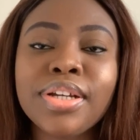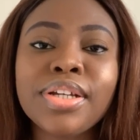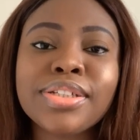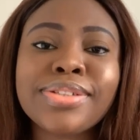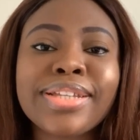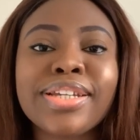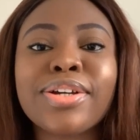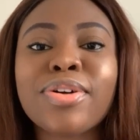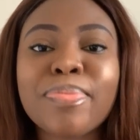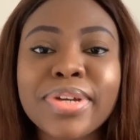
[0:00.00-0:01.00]
So I think
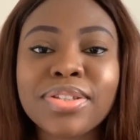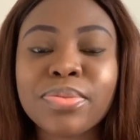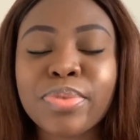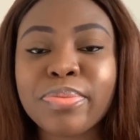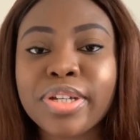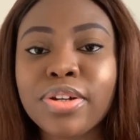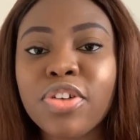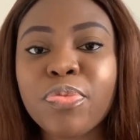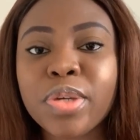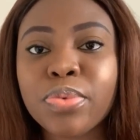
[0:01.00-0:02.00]
compared to probably a
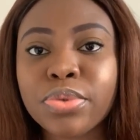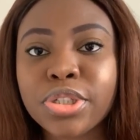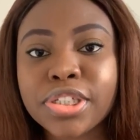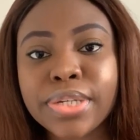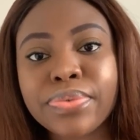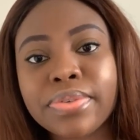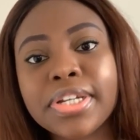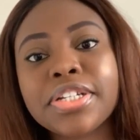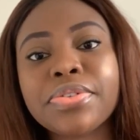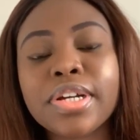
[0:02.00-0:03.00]
lot of people who just came from
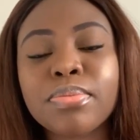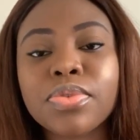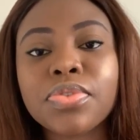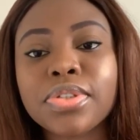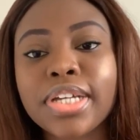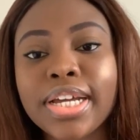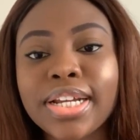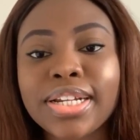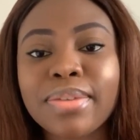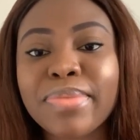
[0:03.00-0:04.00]
Nigeria and moved to
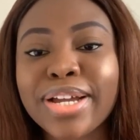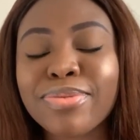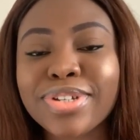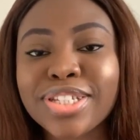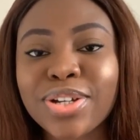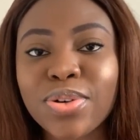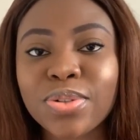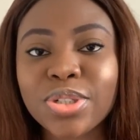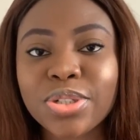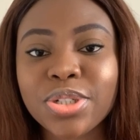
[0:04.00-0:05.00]
Canada, mine wasn't
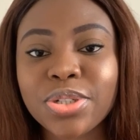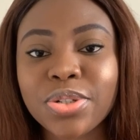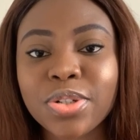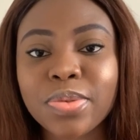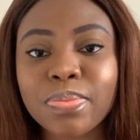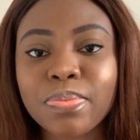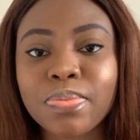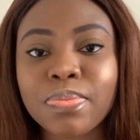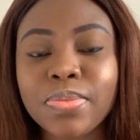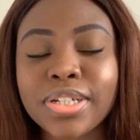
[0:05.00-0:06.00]
culture shock
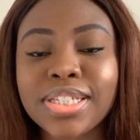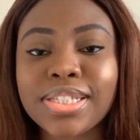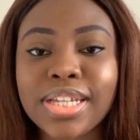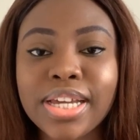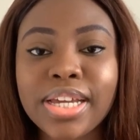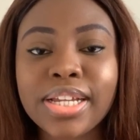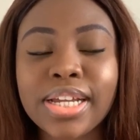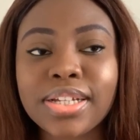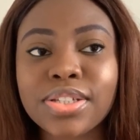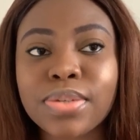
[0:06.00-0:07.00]
per se.
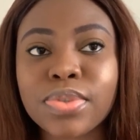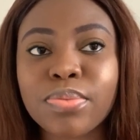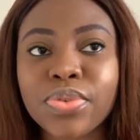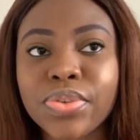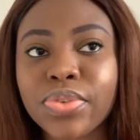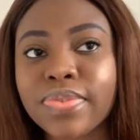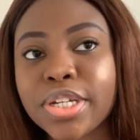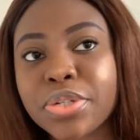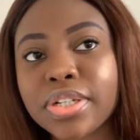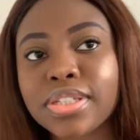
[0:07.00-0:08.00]
Like, in terms of moving from
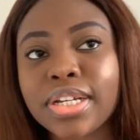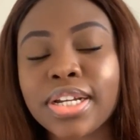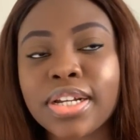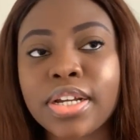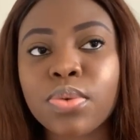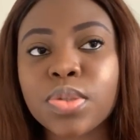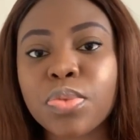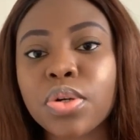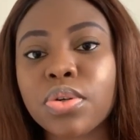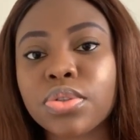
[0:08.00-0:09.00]
Nigeria to Canada, it was
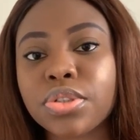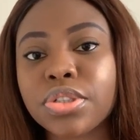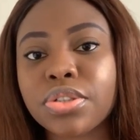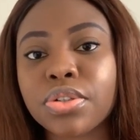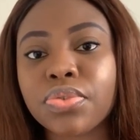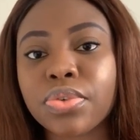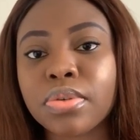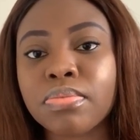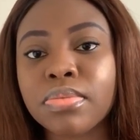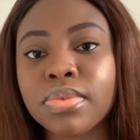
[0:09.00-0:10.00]
more culture shock
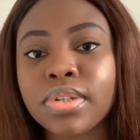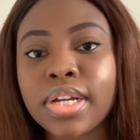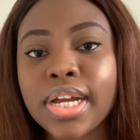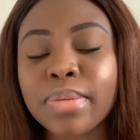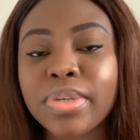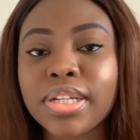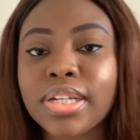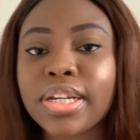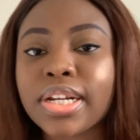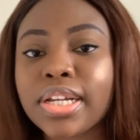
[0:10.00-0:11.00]
from I'd been in
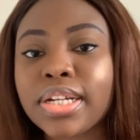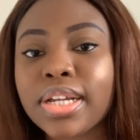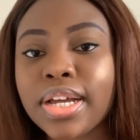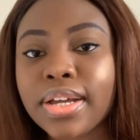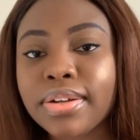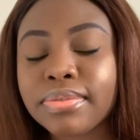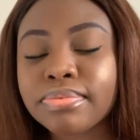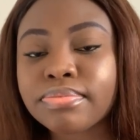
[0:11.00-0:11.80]
England and